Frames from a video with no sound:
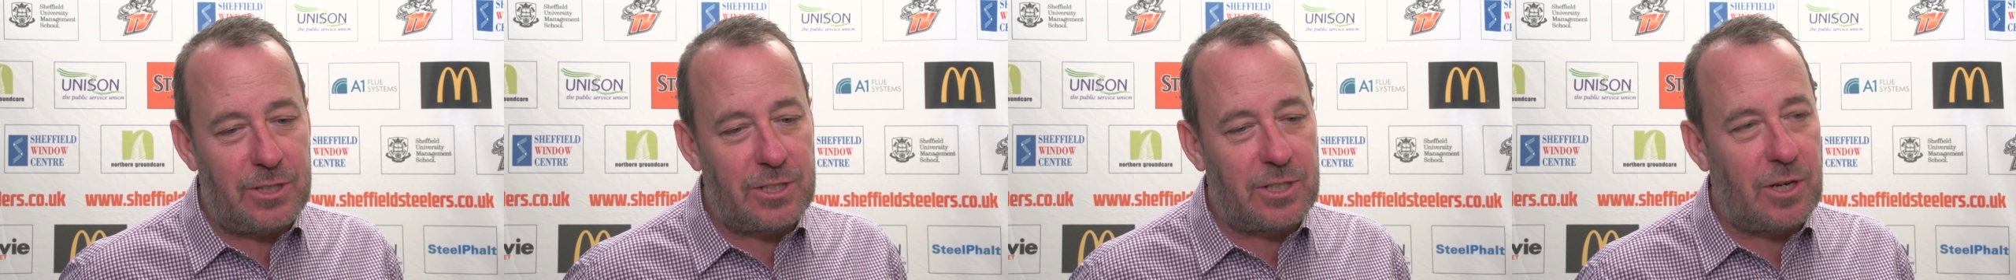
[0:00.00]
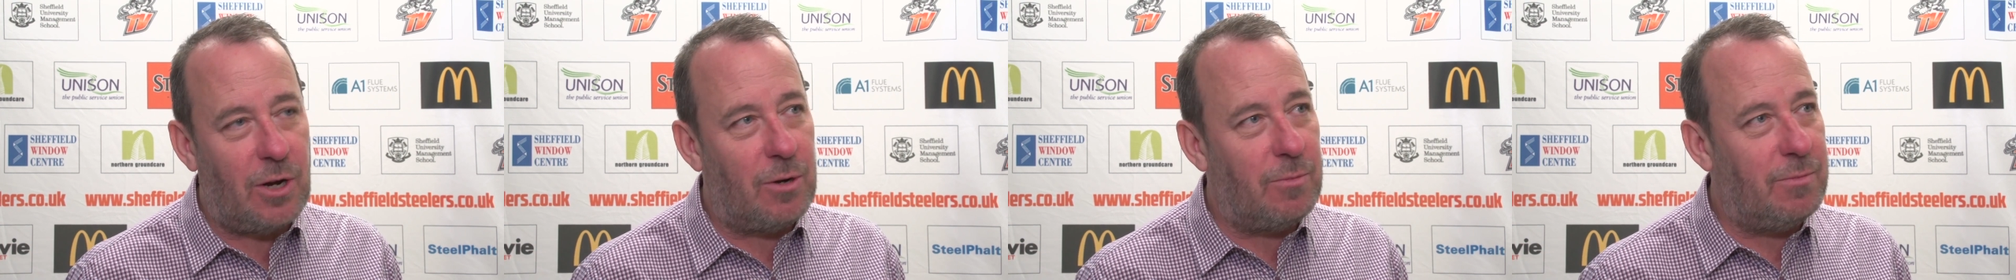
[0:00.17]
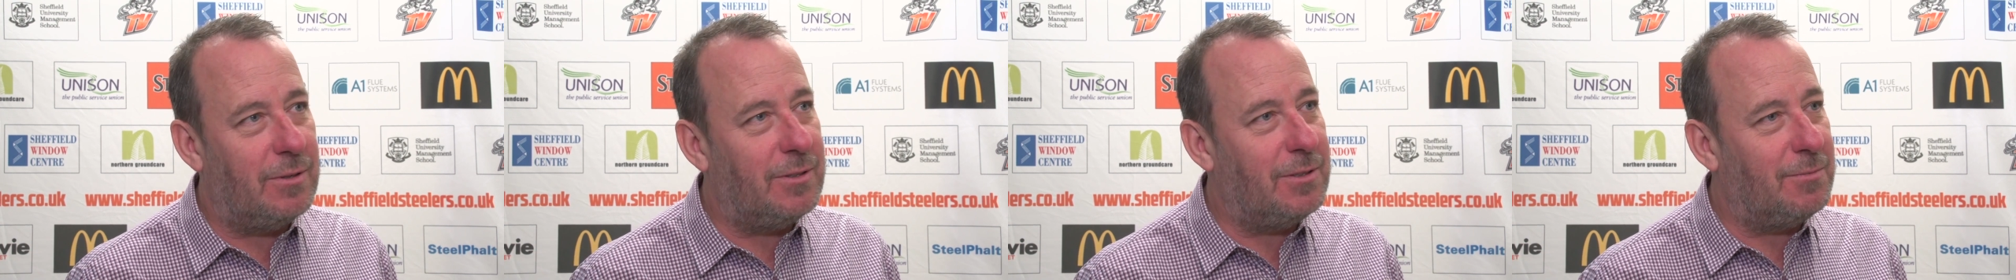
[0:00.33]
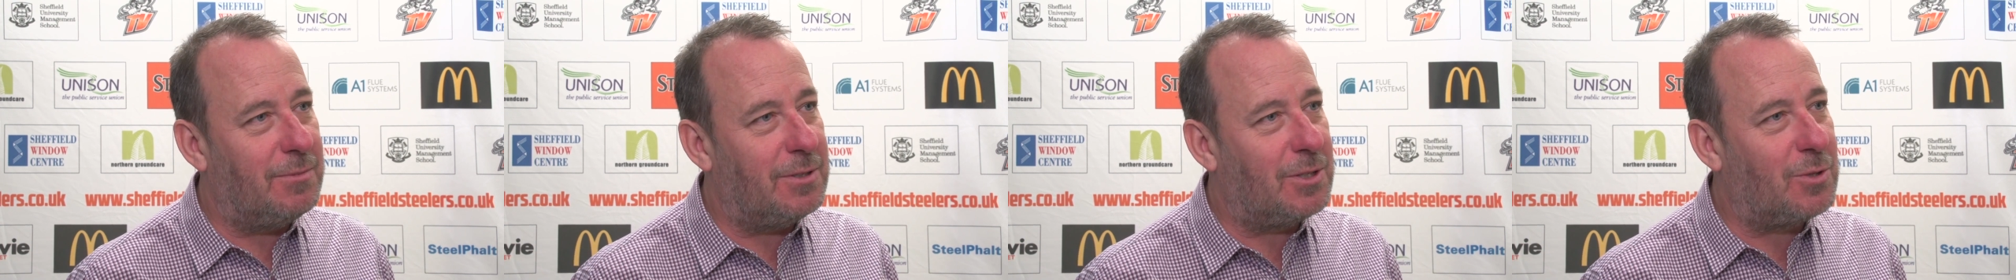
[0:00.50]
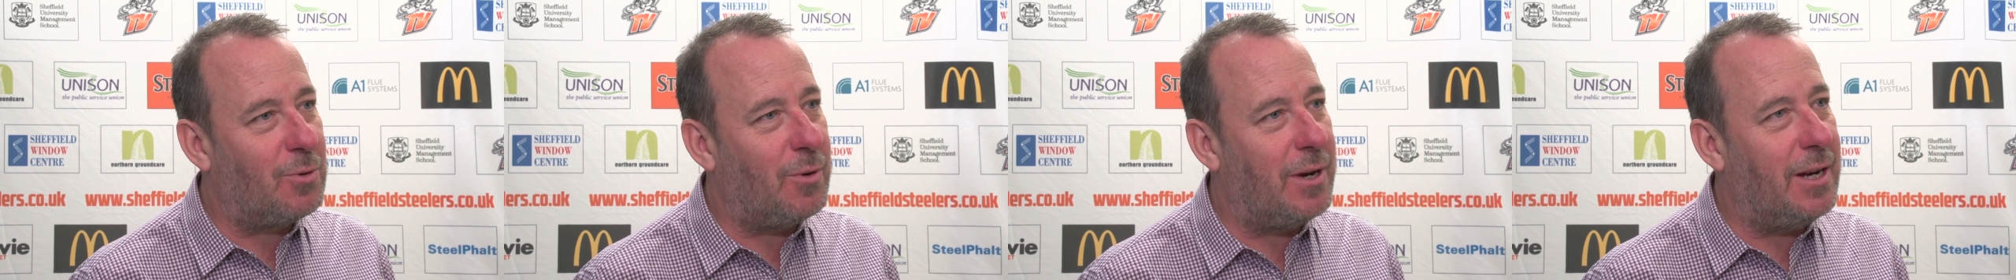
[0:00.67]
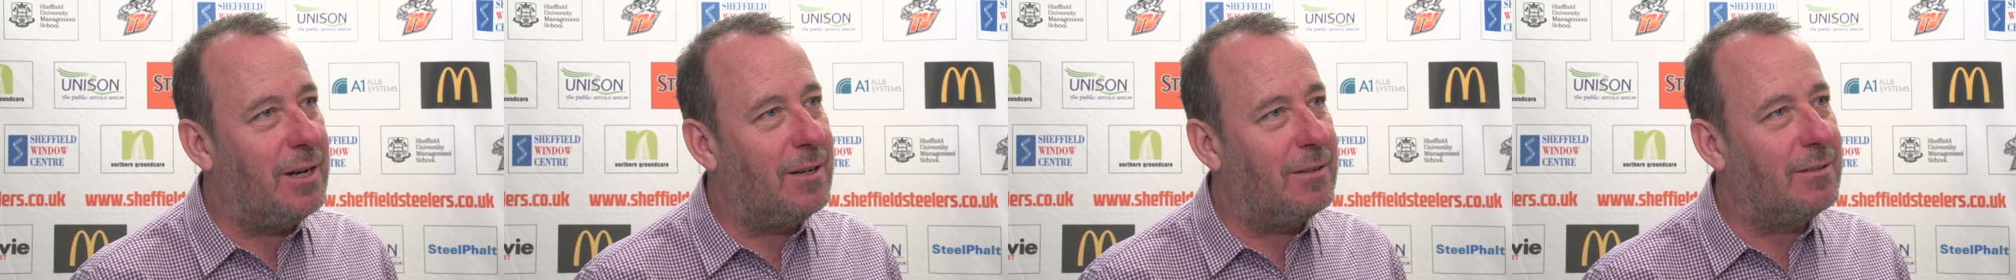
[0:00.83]
So but
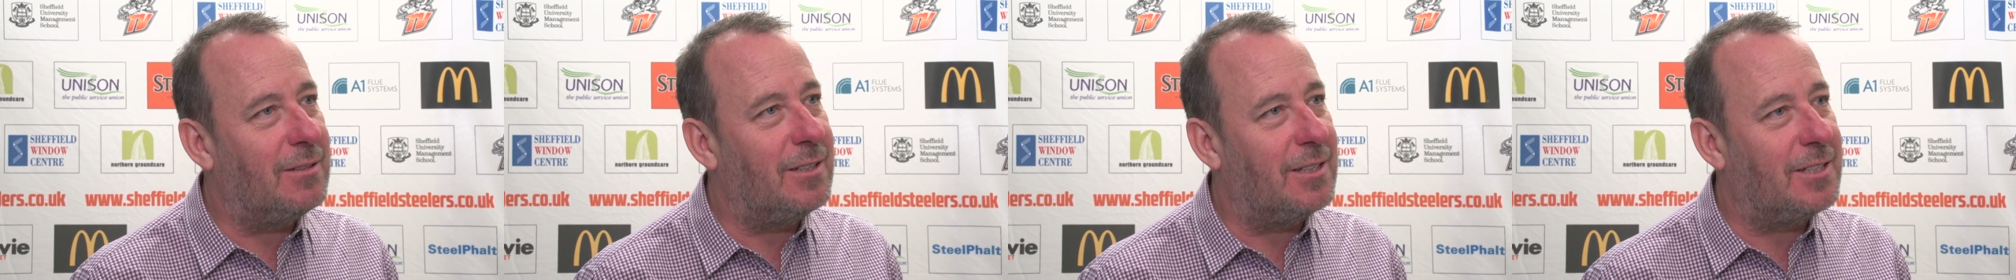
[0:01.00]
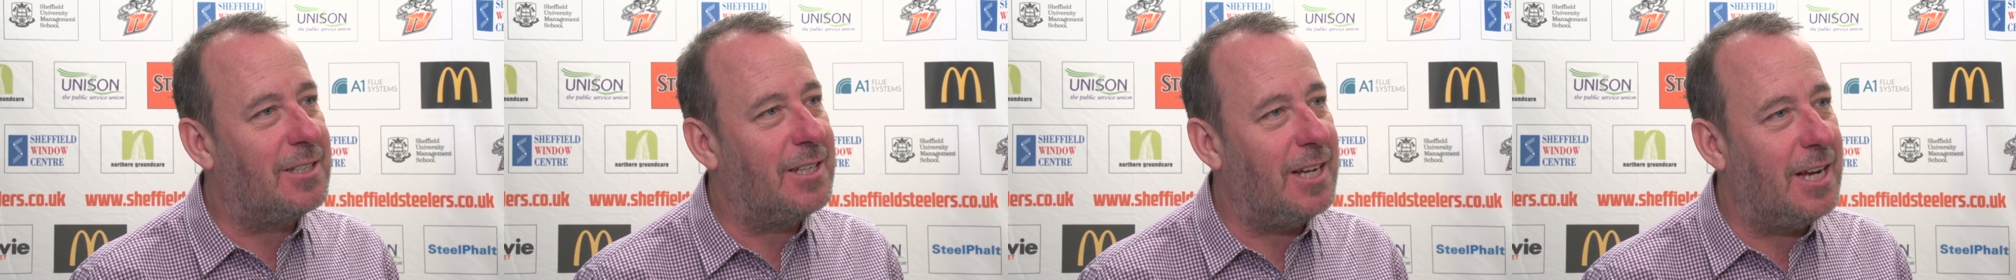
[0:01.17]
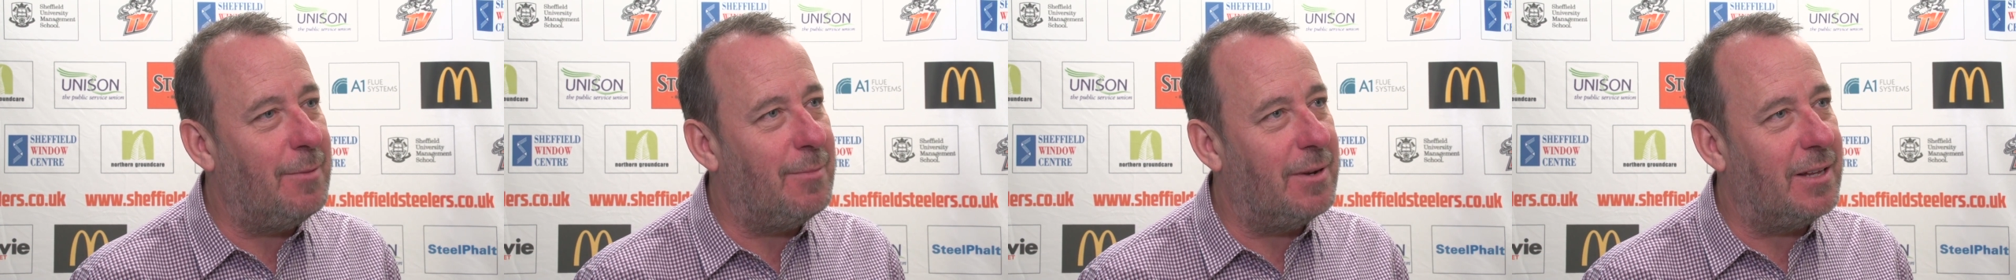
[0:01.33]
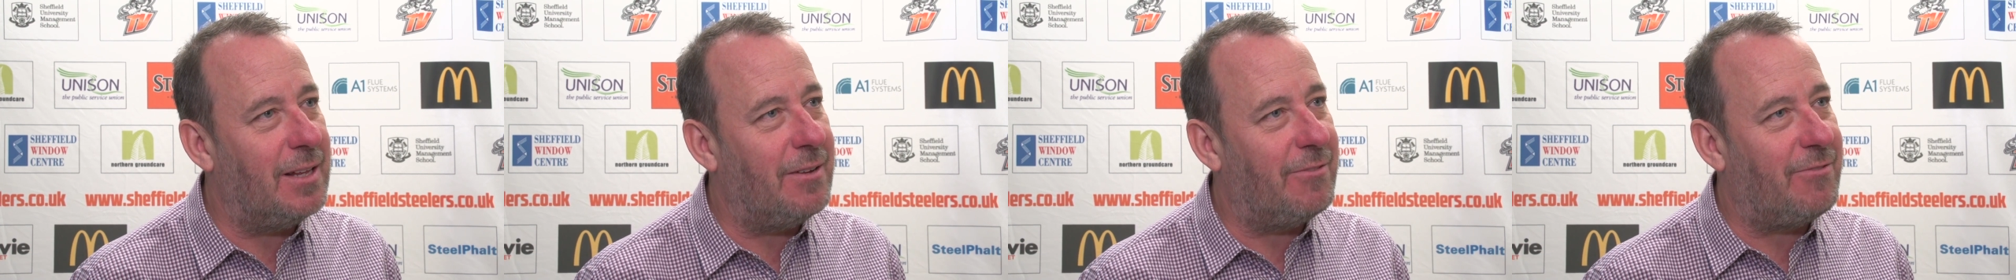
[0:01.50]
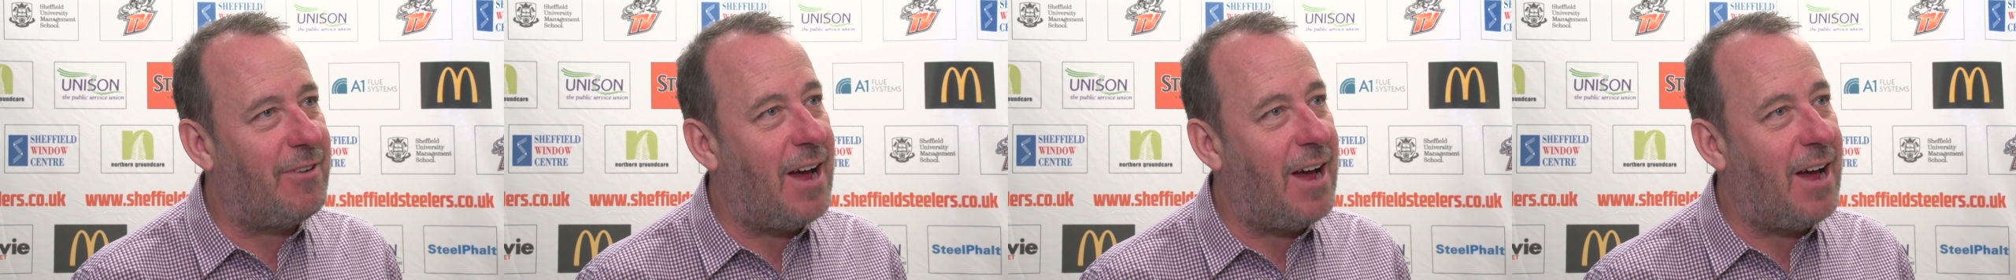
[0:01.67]
between the team and the